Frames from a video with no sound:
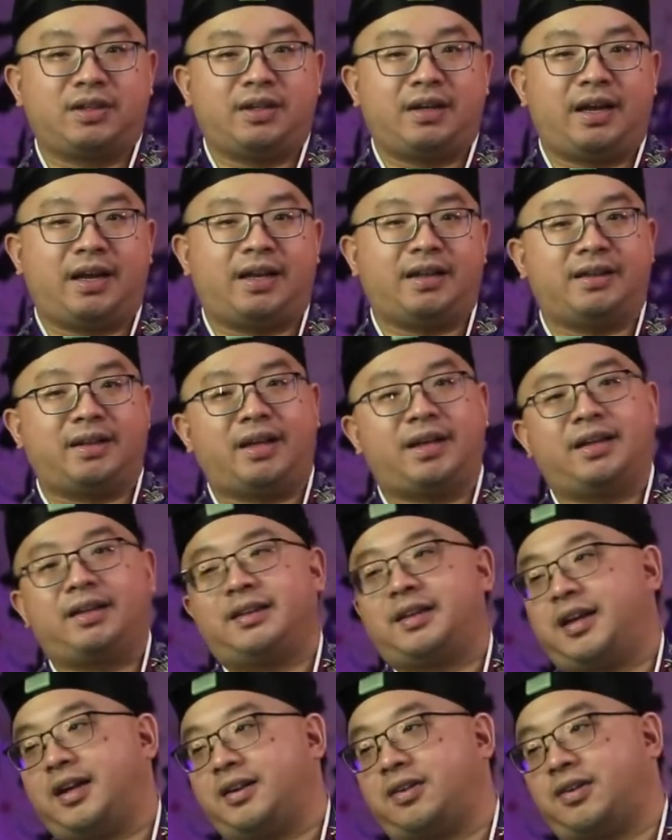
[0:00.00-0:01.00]
And then
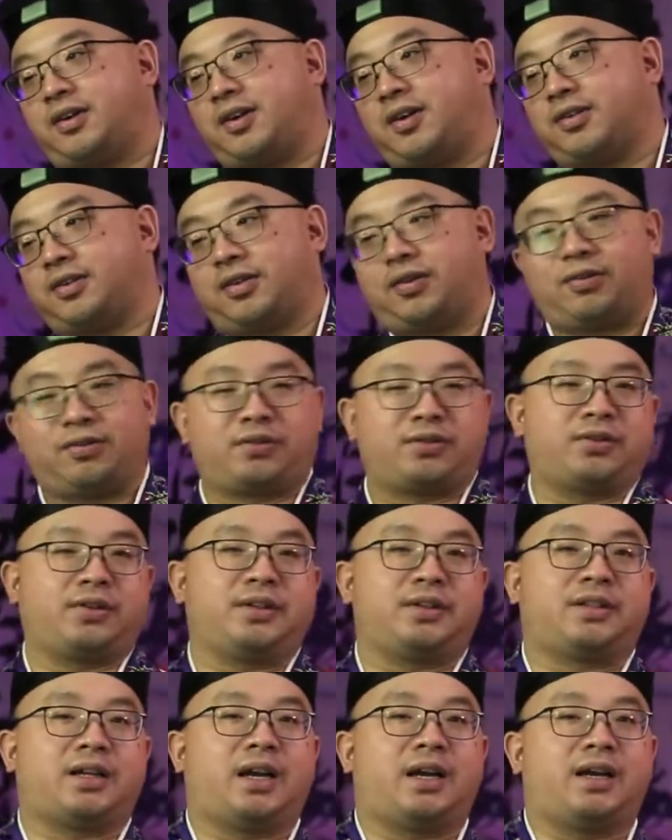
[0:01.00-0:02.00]
later on, you
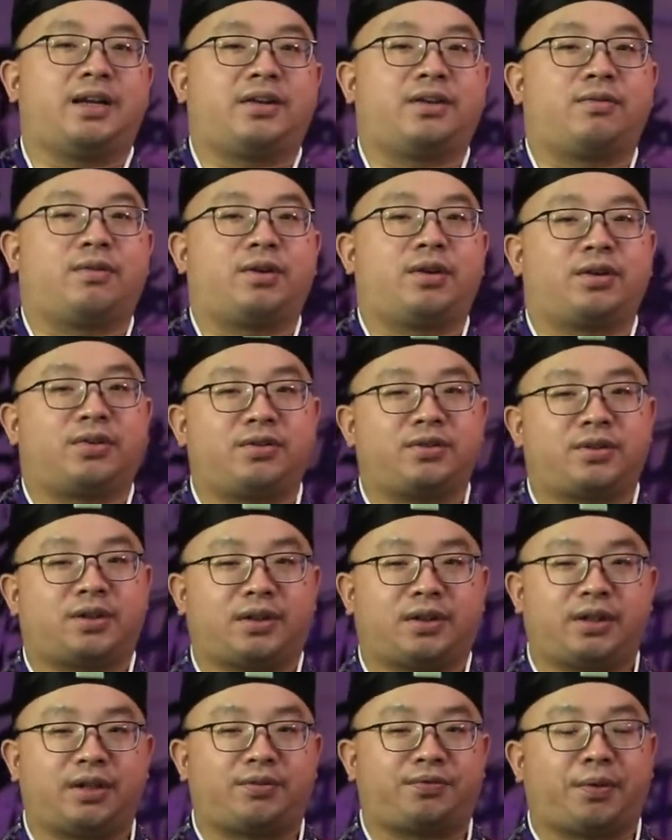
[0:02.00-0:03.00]
decided you want to use the
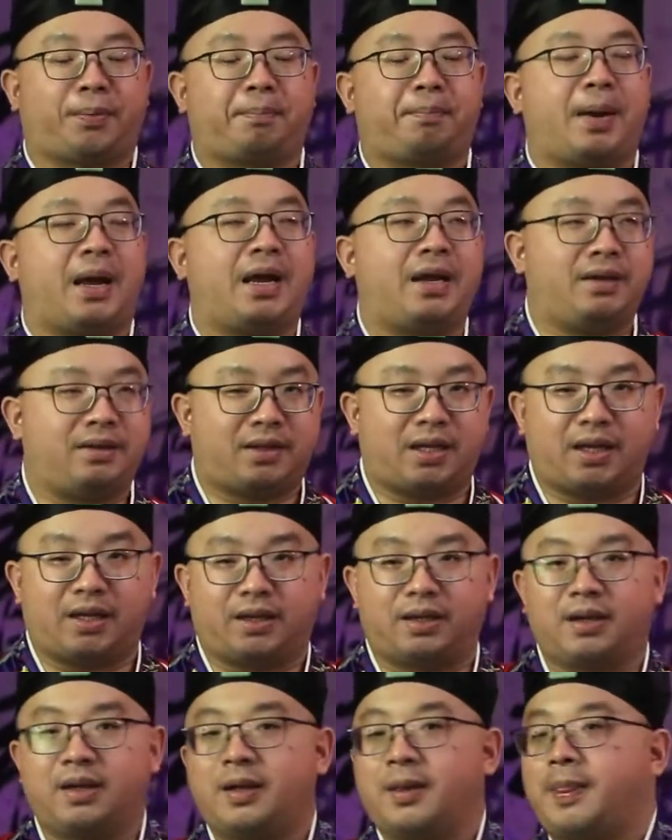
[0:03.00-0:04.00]
dish for
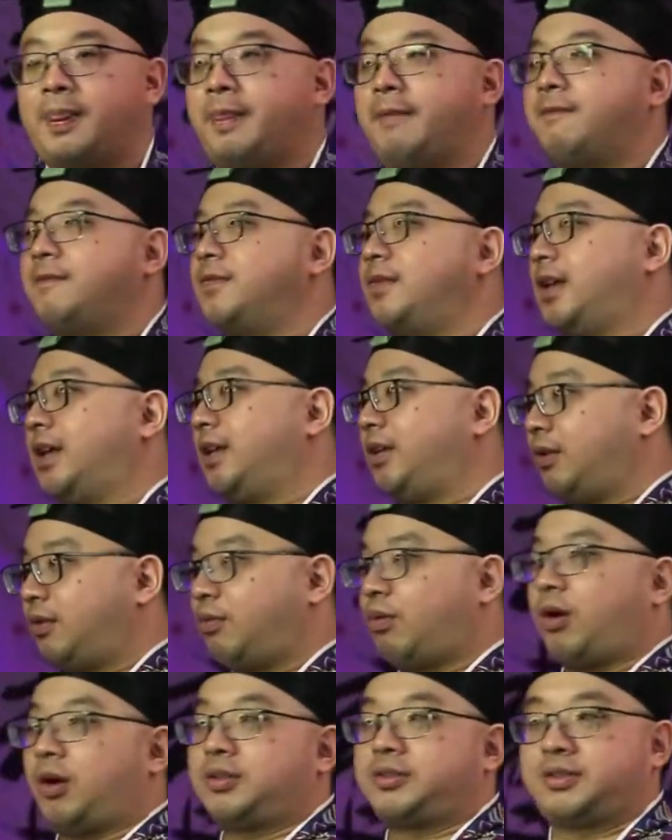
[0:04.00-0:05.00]
painting. And then you
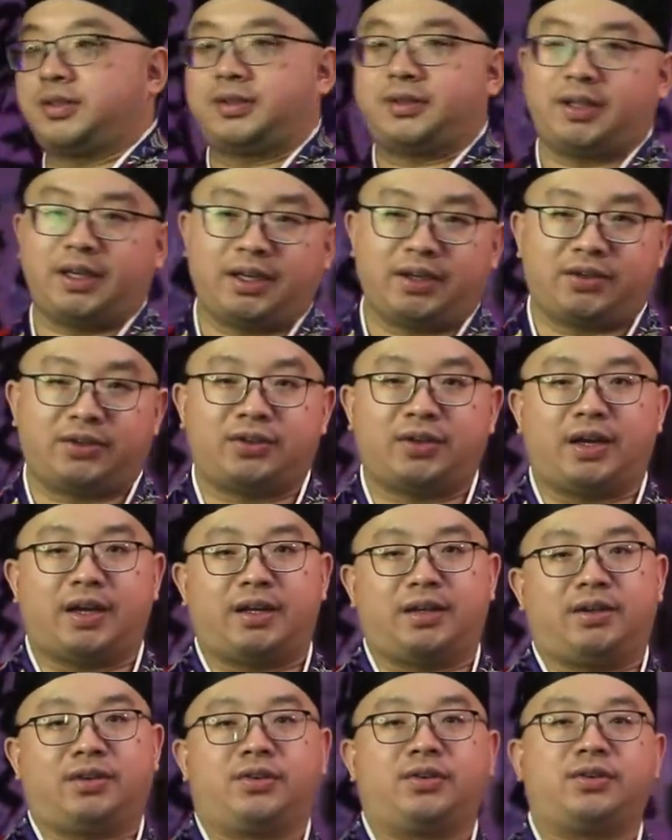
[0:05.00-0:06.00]
wash the dish
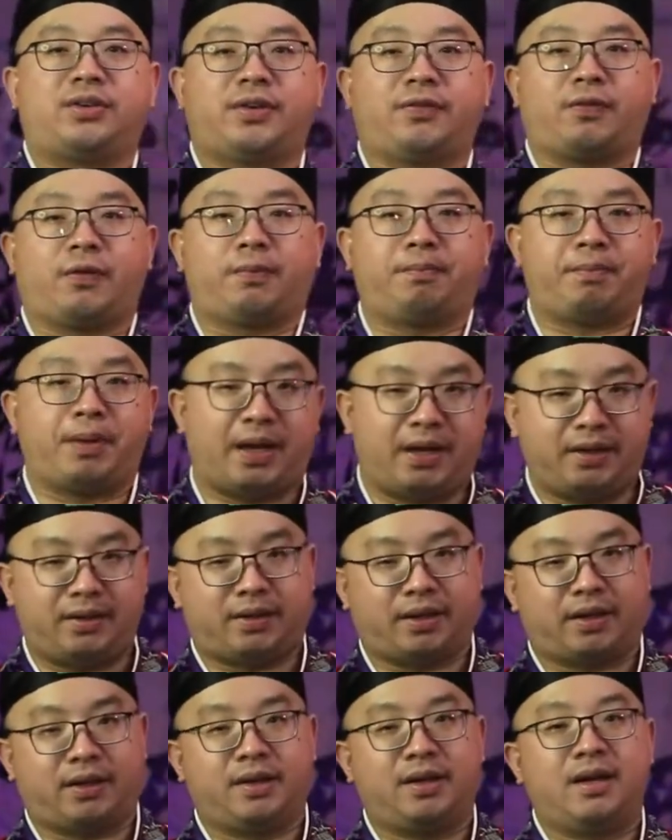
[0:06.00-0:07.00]
and you use it for
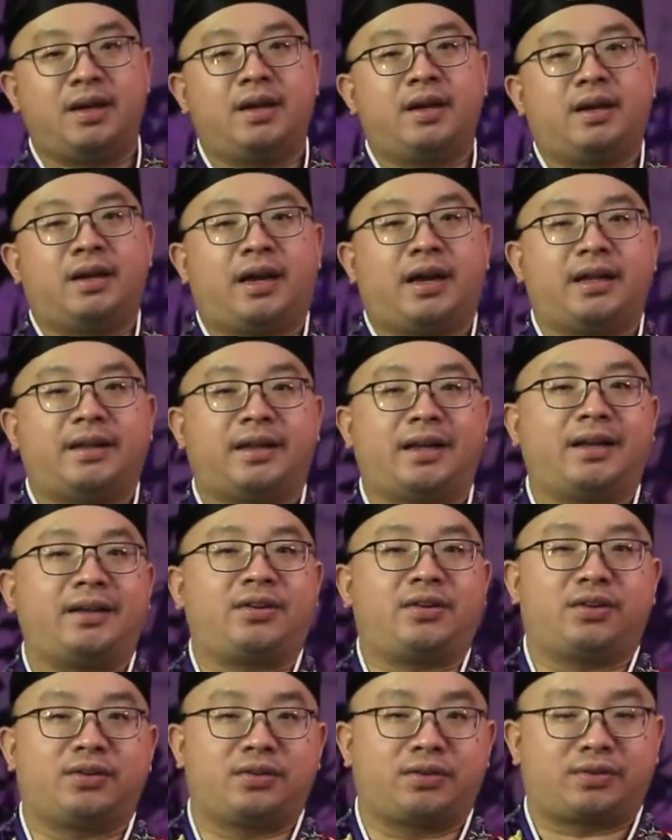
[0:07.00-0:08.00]
painting. And
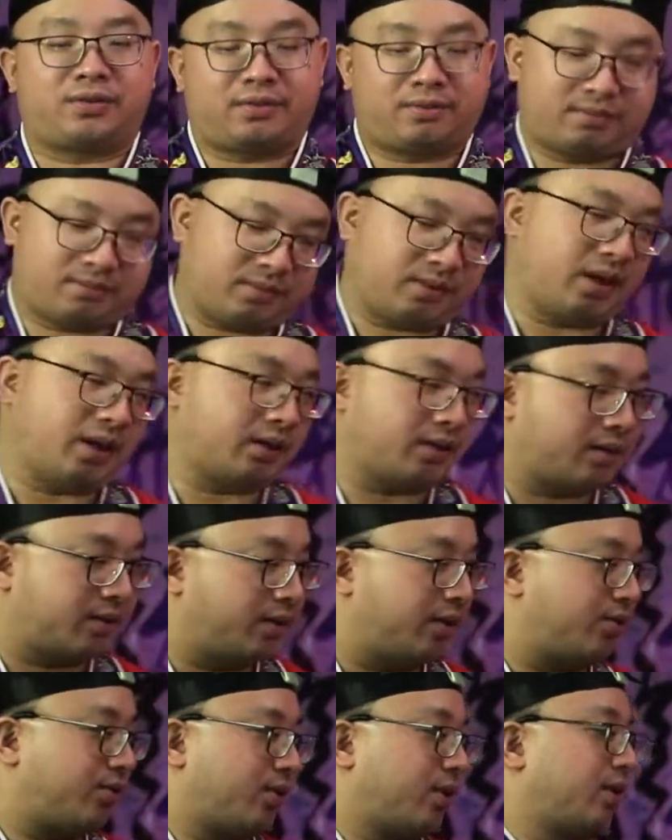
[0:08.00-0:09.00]
then you take the
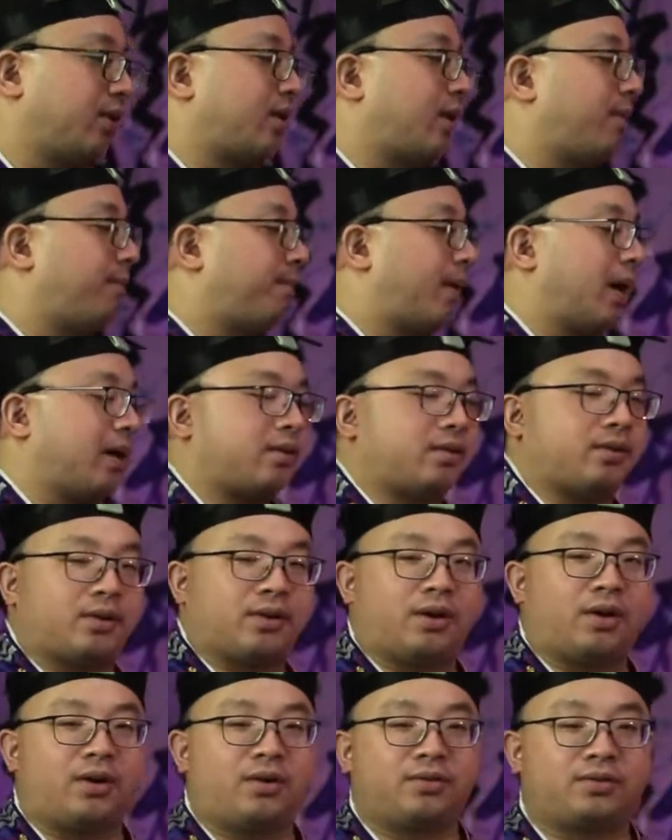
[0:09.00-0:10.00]
dish and come back to the
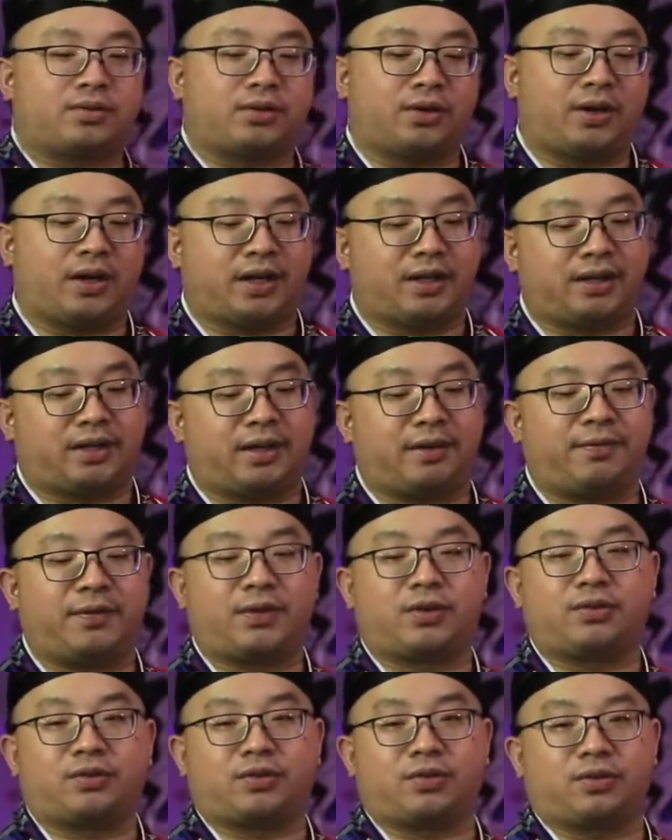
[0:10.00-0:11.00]
altar and give
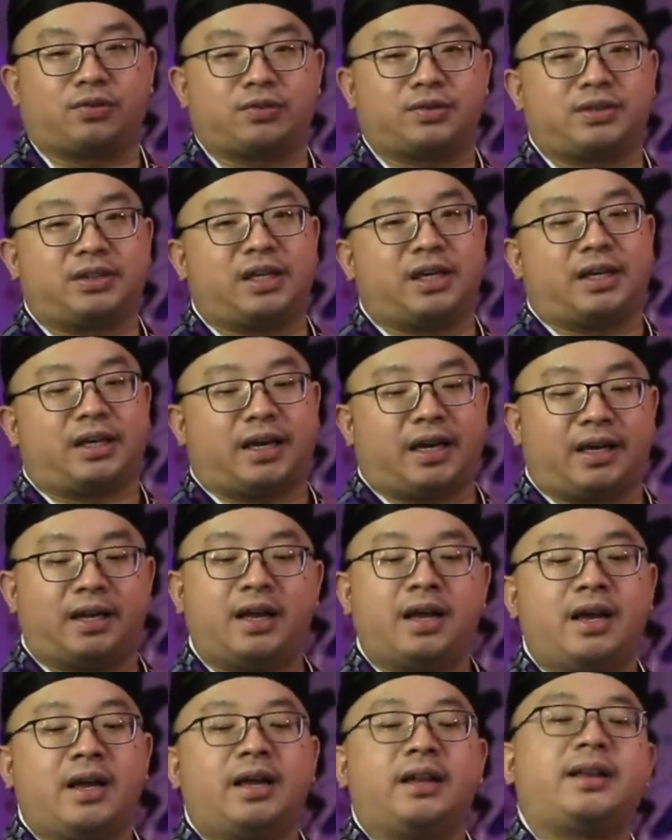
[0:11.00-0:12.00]
it to Josie again.
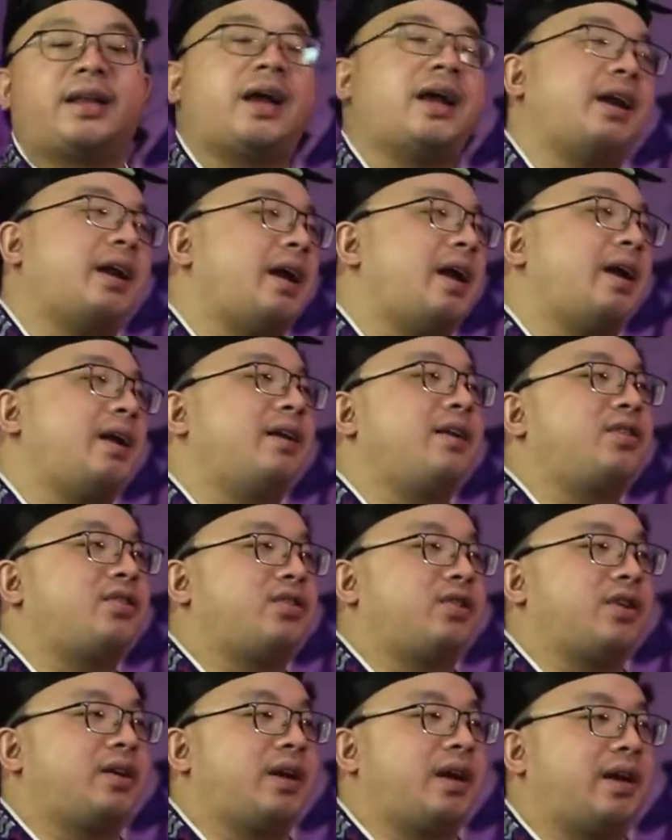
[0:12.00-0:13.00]
That
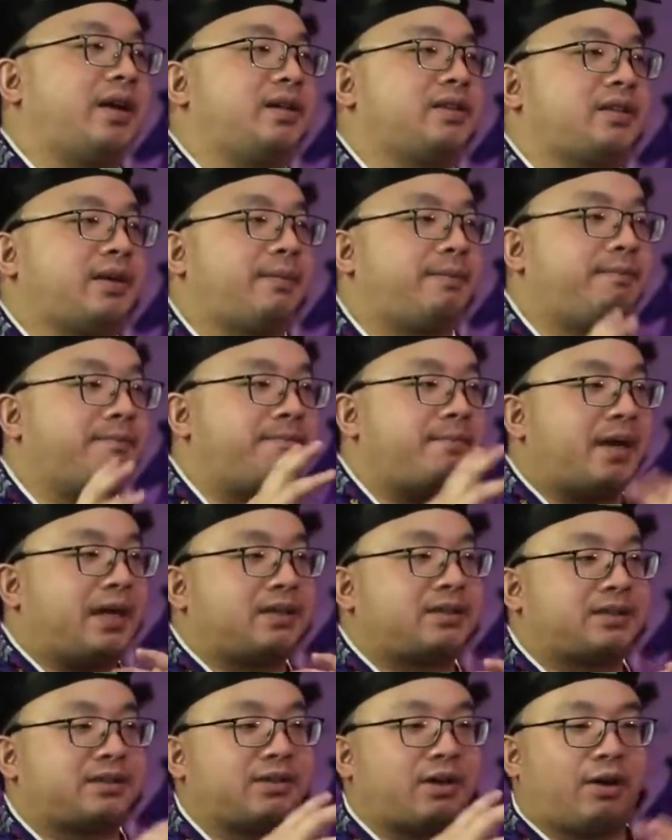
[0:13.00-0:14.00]
energy is a
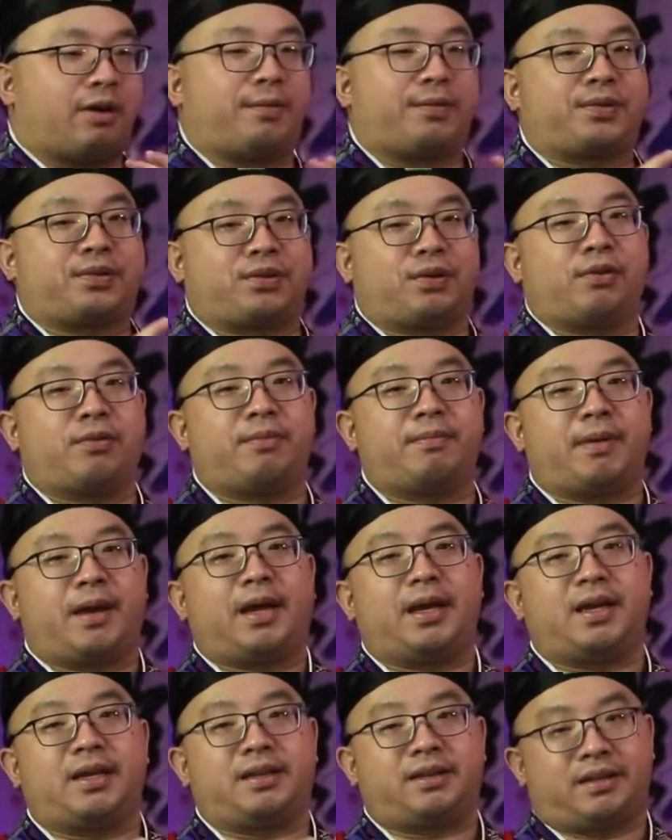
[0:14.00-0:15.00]
mix of so
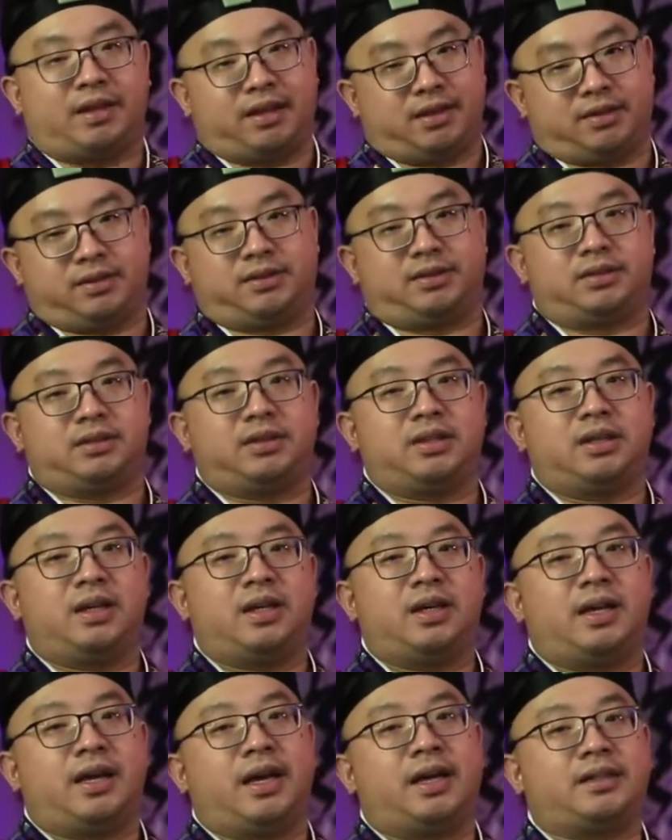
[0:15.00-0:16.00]
many things.
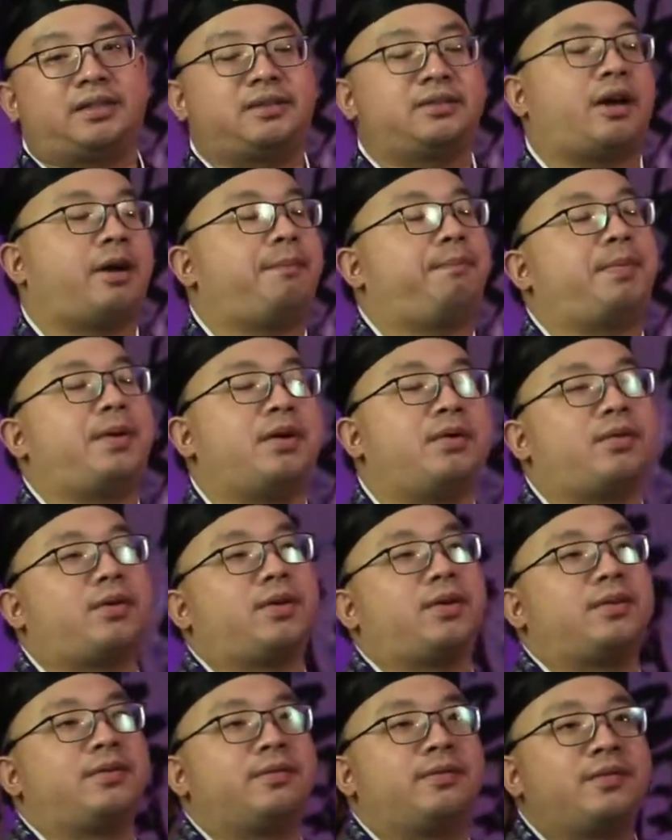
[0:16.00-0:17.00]
It's not pure.